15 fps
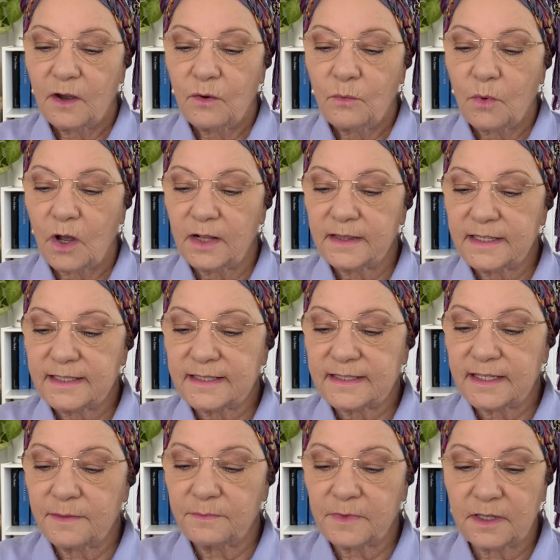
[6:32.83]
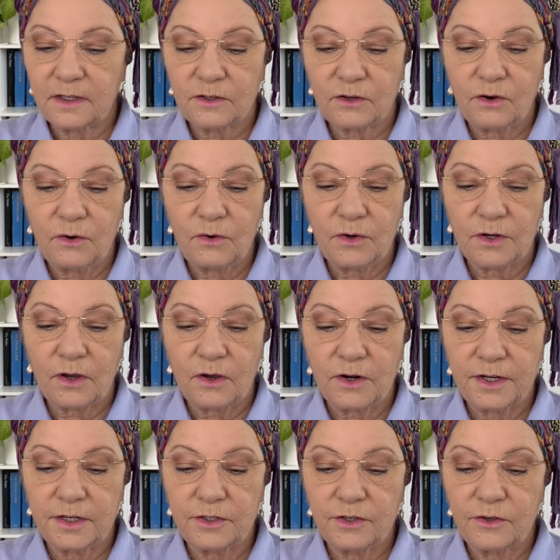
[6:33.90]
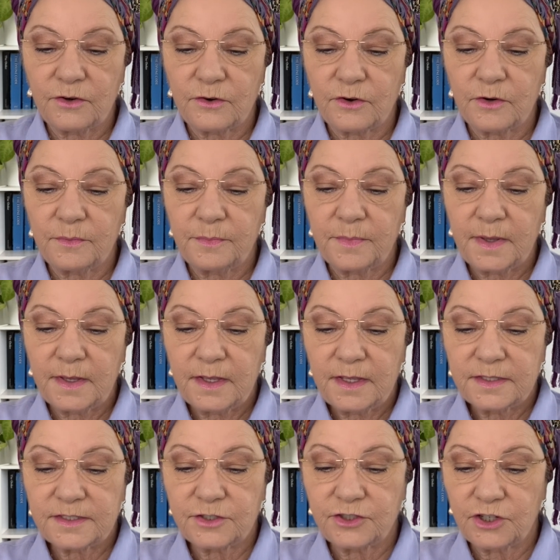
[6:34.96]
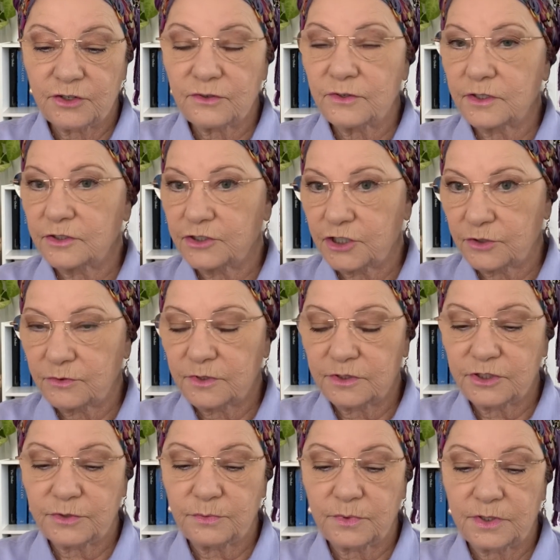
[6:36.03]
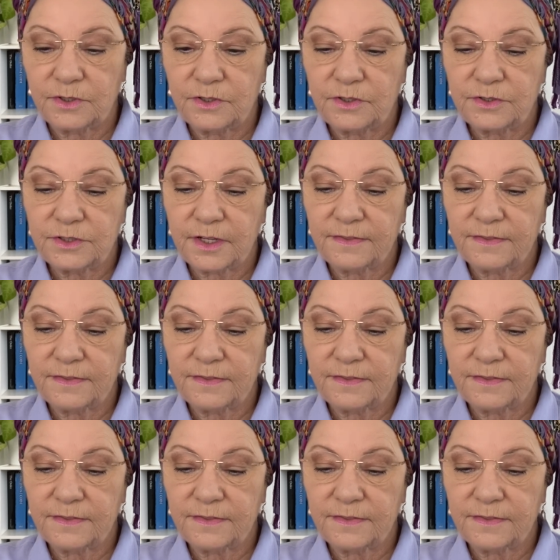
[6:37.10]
While this smicha caught on in Europe's Jewish world,